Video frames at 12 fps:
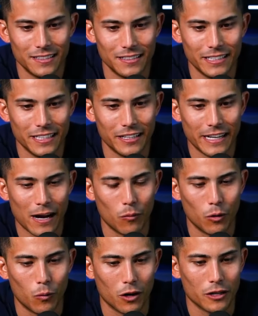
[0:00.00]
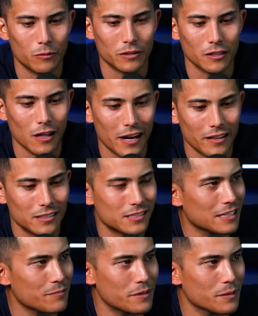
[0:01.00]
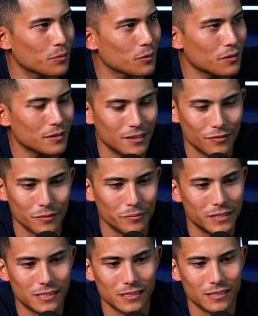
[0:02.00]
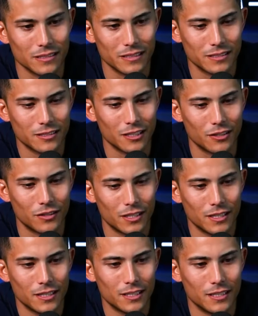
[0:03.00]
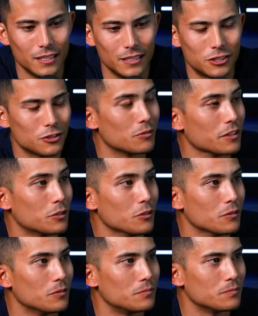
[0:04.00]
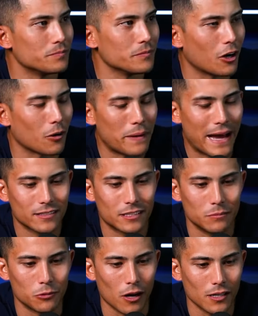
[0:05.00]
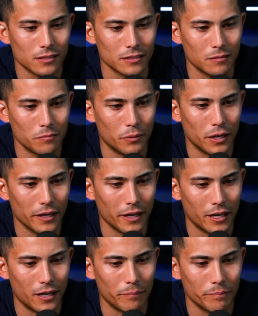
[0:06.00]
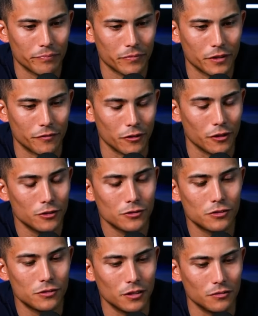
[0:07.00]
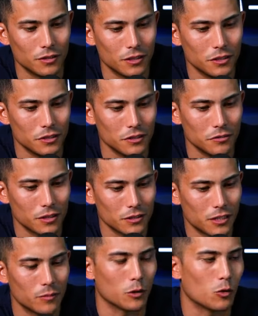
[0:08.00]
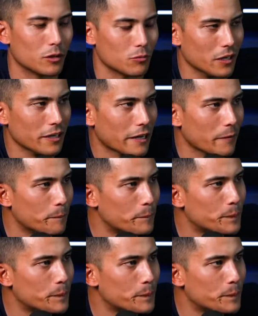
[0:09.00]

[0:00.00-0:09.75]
You know, now we're working with a lot of the same people and different businesses, so it's just really cool. Mm-hmm. Our paths keep crossing. But um, for those who don't know you, why don't you give them a quick rundown?